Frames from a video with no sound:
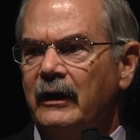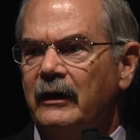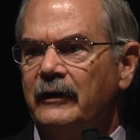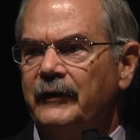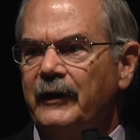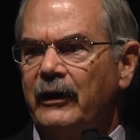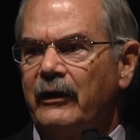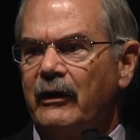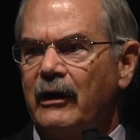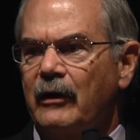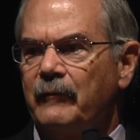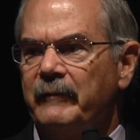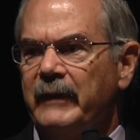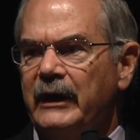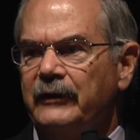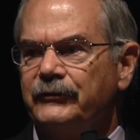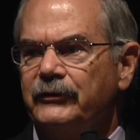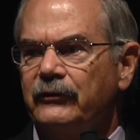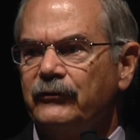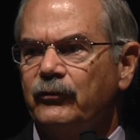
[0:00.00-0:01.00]
there are
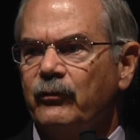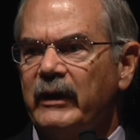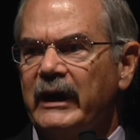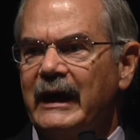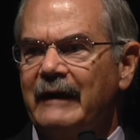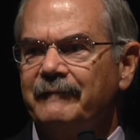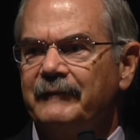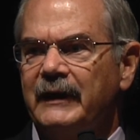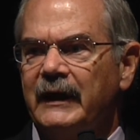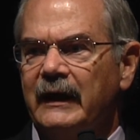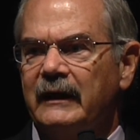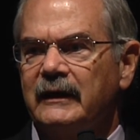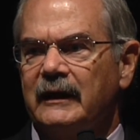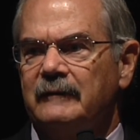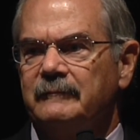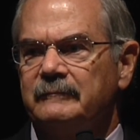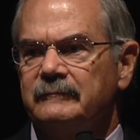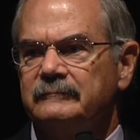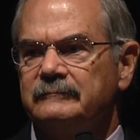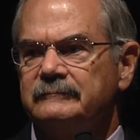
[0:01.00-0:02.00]
measures we have taken
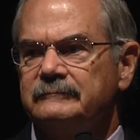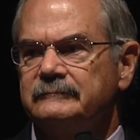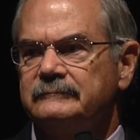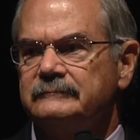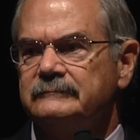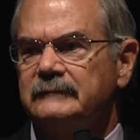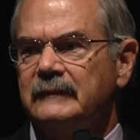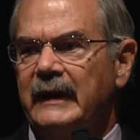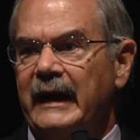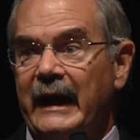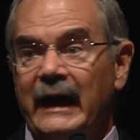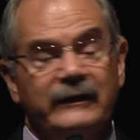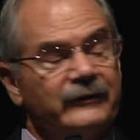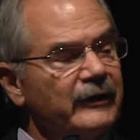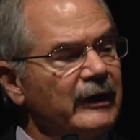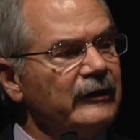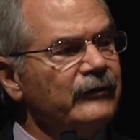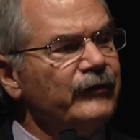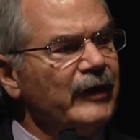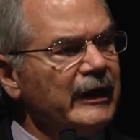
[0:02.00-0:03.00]
and
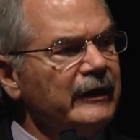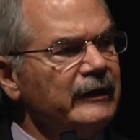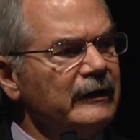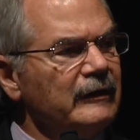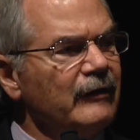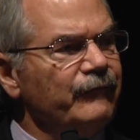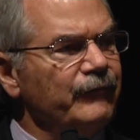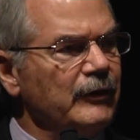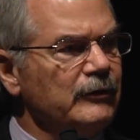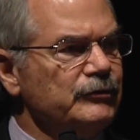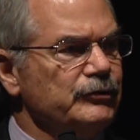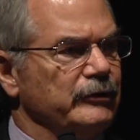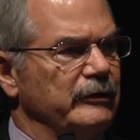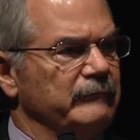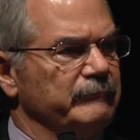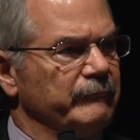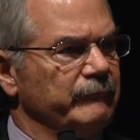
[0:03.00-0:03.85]
can take in the future